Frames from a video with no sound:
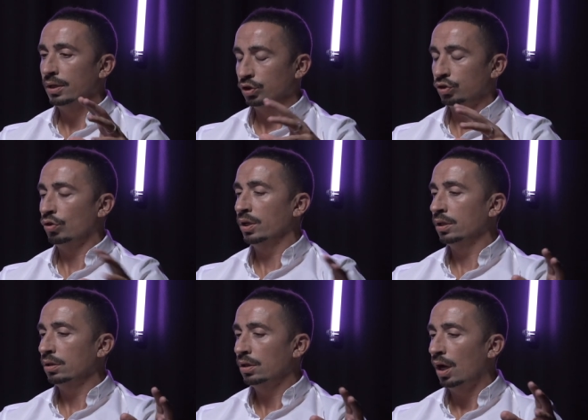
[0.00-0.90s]
and just try
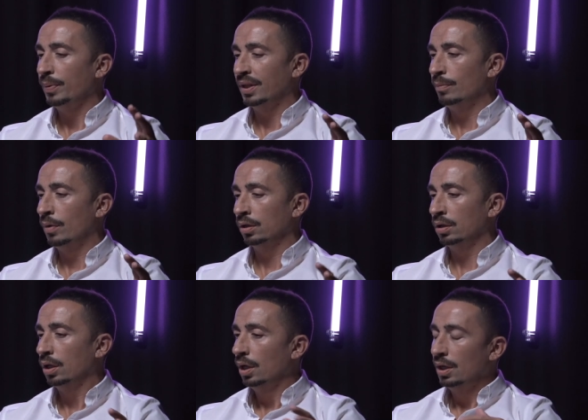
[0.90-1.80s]
and copy that model,